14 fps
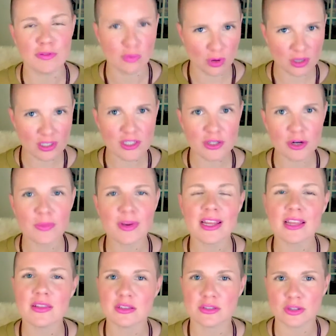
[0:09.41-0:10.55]
before
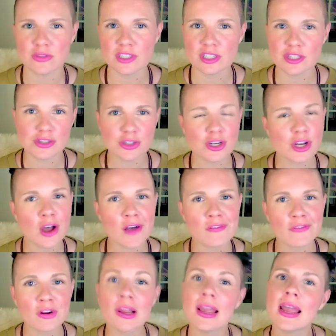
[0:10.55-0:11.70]
determining the services you're going to
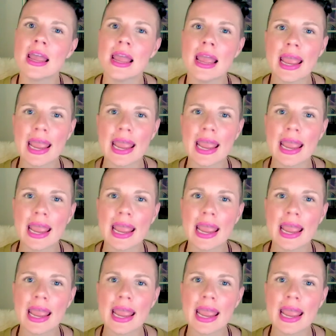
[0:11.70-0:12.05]
offer,